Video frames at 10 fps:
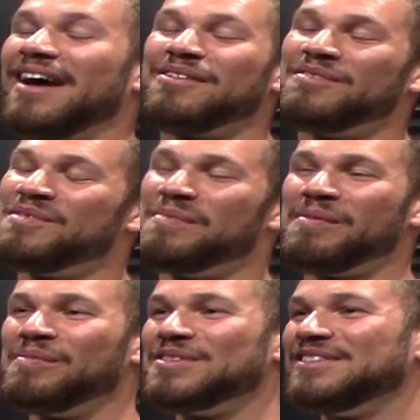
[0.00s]
I don't know if you
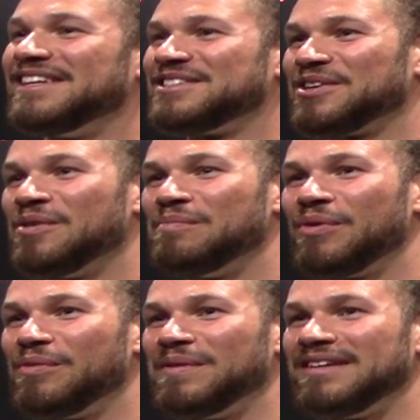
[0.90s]
remember, but you did a show in
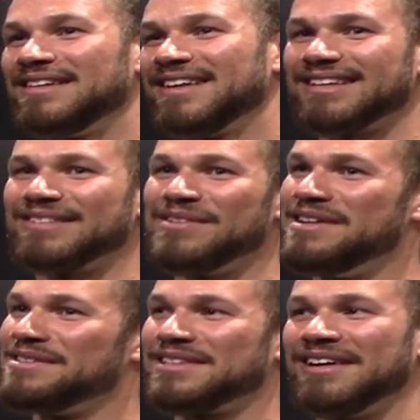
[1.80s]
Pullman like three
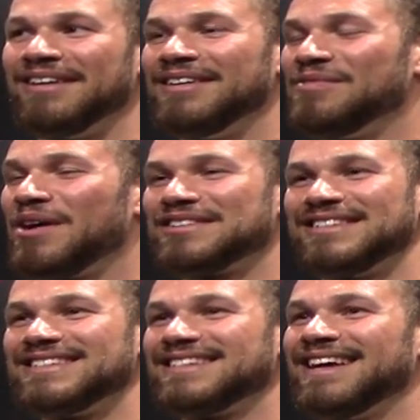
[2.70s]
years ago at
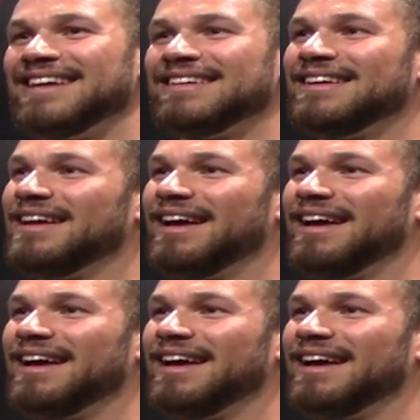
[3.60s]
Washington State.